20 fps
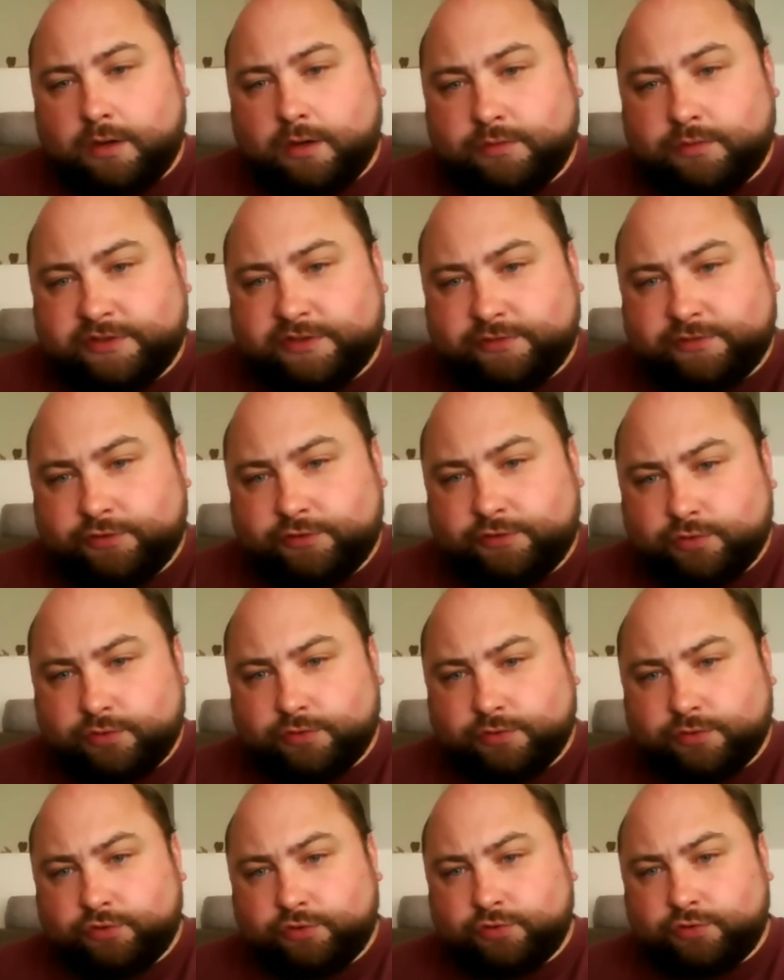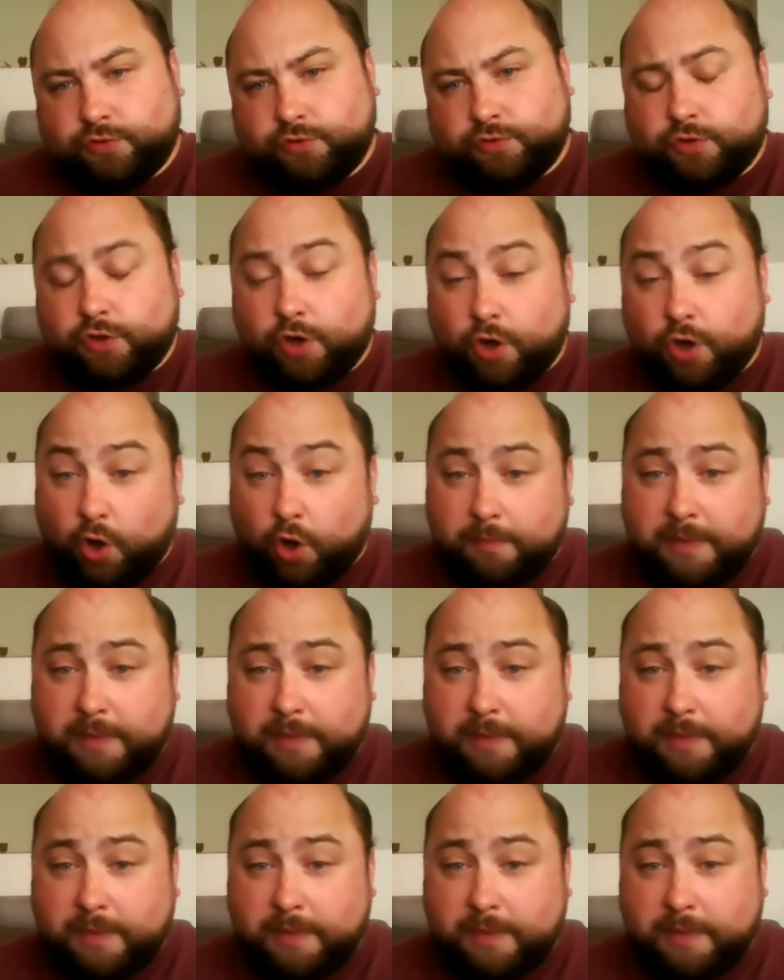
with two color